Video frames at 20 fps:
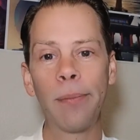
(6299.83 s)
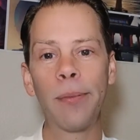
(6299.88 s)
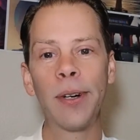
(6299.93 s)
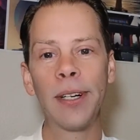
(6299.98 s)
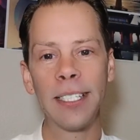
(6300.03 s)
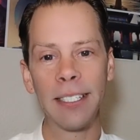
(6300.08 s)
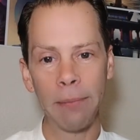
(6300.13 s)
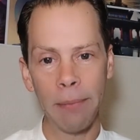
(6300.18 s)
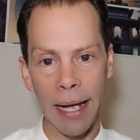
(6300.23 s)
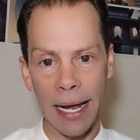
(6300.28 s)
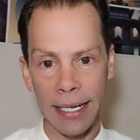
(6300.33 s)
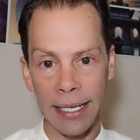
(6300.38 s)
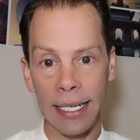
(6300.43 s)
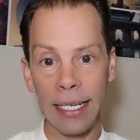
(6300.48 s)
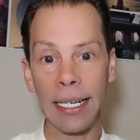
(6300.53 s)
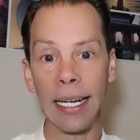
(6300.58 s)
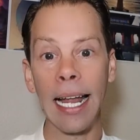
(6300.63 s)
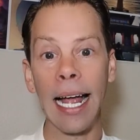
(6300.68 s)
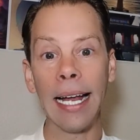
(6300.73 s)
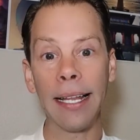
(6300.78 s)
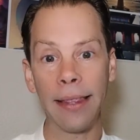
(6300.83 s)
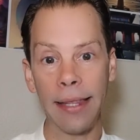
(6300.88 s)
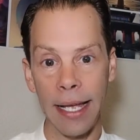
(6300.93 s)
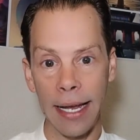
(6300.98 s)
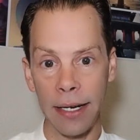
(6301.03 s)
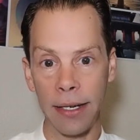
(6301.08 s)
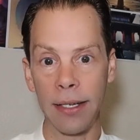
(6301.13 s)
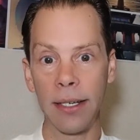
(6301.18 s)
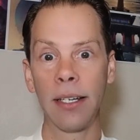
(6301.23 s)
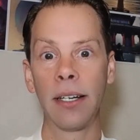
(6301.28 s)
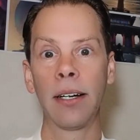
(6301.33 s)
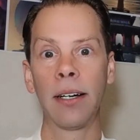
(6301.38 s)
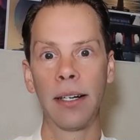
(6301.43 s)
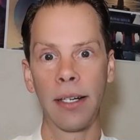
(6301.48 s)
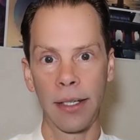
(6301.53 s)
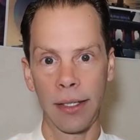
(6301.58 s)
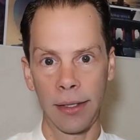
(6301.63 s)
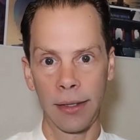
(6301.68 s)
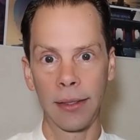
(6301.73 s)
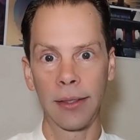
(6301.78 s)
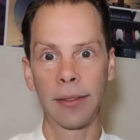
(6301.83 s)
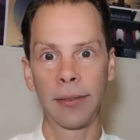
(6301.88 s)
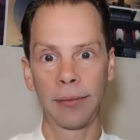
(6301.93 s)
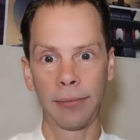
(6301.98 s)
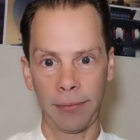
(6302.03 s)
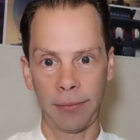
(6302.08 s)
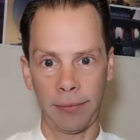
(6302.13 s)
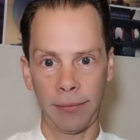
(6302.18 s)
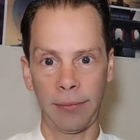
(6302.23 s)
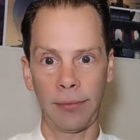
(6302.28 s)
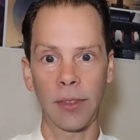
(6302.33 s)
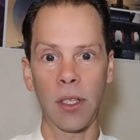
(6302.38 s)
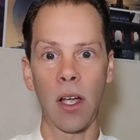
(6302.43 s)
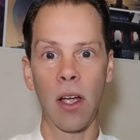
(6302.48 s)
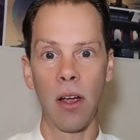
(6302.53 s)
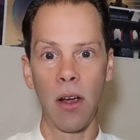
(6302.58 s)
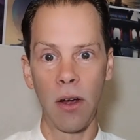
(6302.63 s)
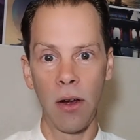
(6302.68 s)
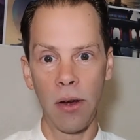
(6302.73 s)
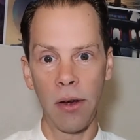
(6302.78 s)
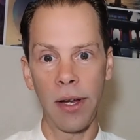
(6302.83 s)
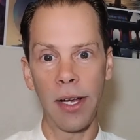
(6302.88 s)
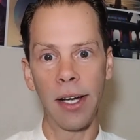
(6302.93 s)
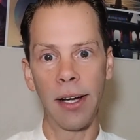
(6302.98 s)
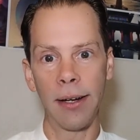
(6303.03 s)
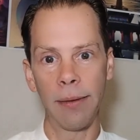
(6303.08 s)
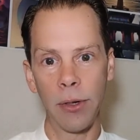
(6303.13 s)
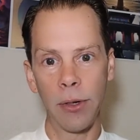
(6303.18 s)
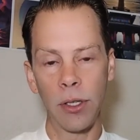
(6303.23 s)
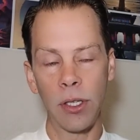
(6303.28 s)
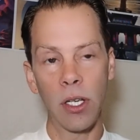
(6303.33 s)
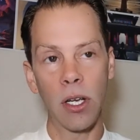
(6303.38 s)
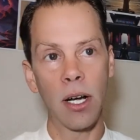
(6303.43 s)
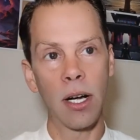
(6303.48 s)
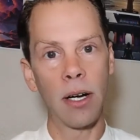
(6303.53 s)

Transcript: prismatic light that... Oh, yeah, because, yeah,